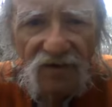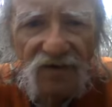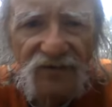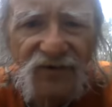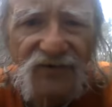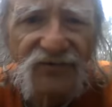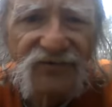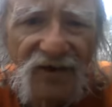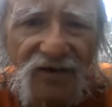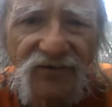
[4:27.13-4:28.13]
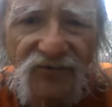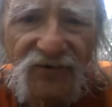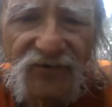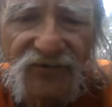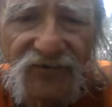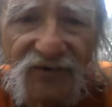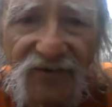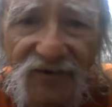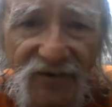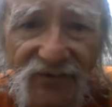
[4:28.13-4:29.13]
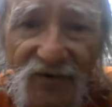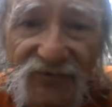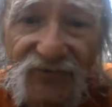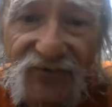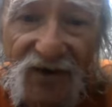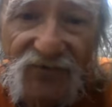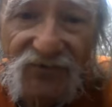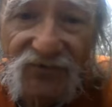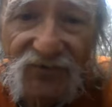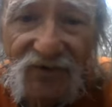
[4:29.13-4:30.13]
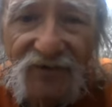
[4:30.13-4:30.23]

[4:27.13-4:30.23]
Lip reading: He doesn't tell you this. He doesn't tell you